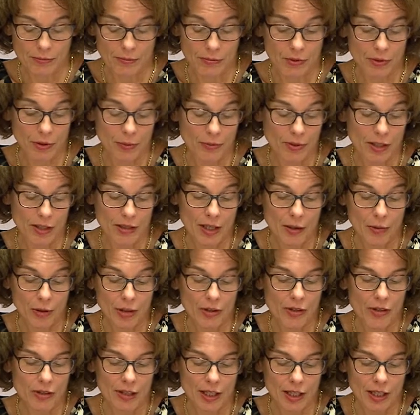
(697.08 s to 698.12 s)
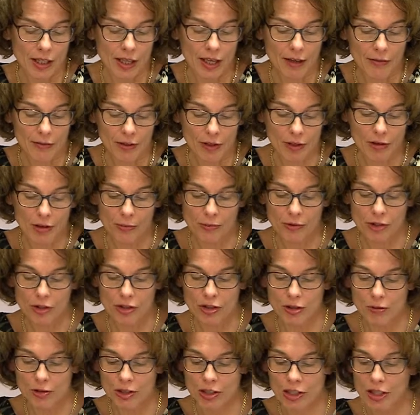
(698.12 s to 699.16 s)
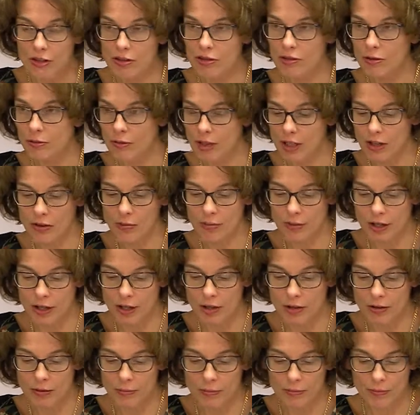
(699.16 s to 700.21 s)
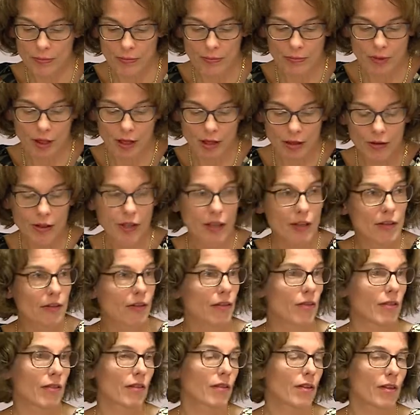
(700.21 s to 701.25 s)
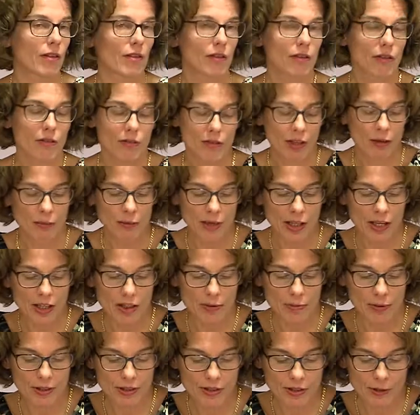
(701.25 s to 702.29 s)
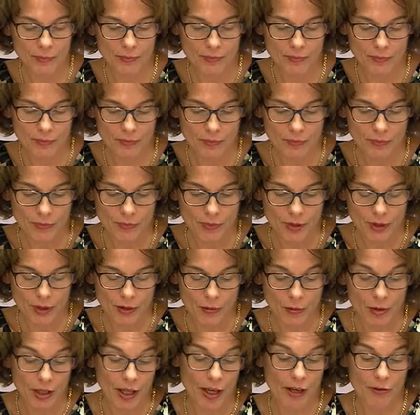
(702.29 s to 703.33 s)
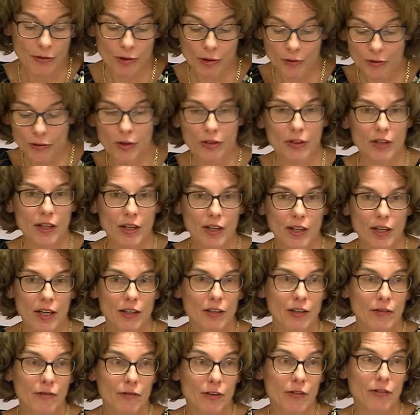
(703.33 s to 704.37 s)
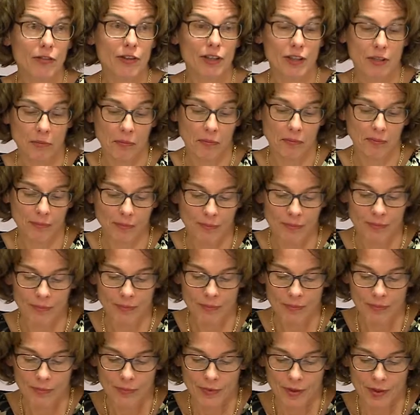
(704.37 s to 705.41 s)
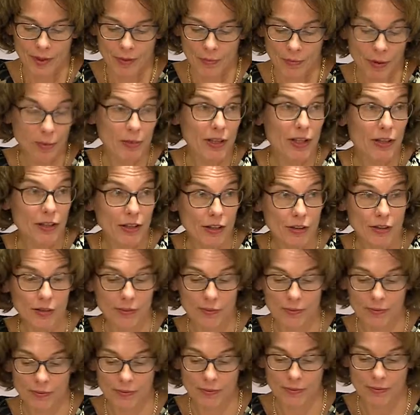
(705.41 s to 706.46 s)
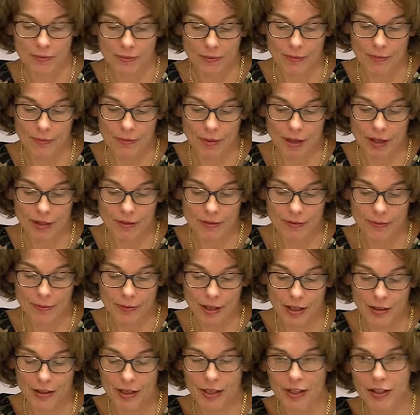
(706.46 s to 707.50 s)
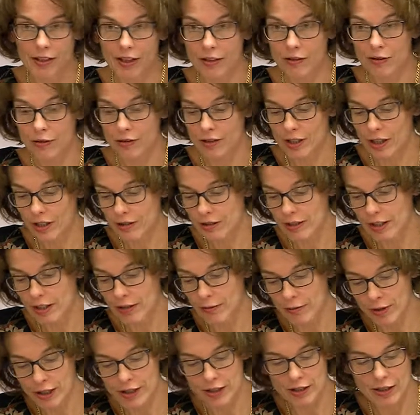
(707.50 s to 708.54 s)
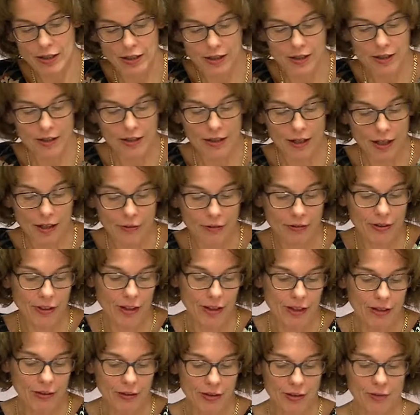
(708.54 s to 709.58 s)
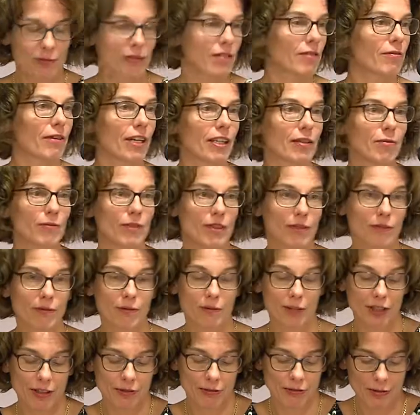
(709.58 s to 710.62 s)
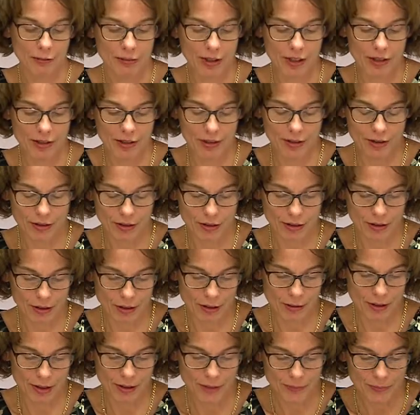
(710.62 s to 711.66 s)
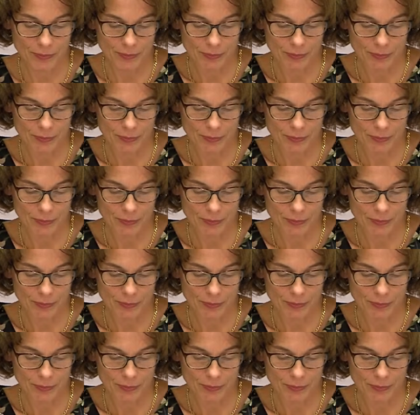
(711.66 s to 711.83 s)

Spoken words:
Sometimes I wonder, can I ever adopt the Jewish history as my own, including its terrible aspects? Would I have converted in 1950? Probably not, but I did it in 2001, and I feel that this was the right way for me to do it.